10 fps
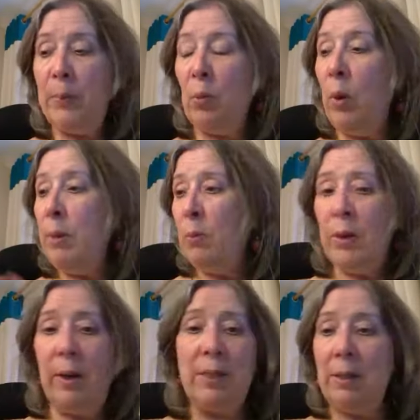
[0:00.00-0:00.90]
The women
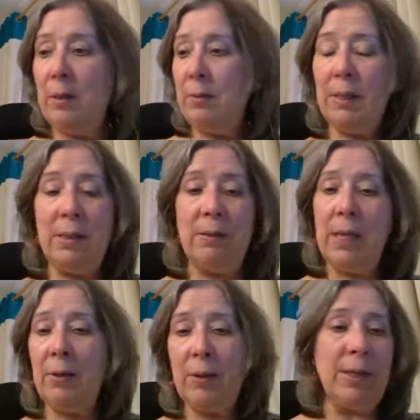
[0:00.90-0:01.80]
would have to
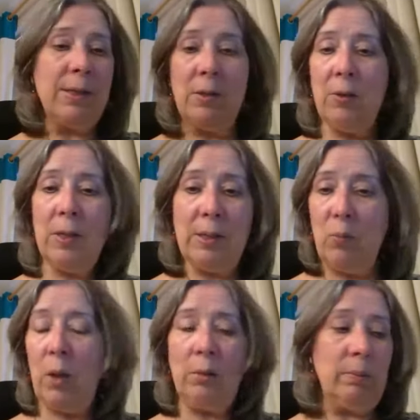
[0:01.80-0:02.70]
take care of their kids and do this, and
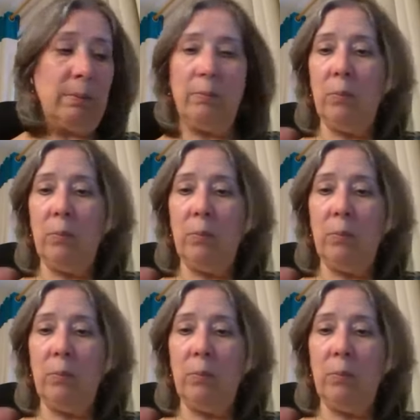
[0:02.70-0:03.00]
while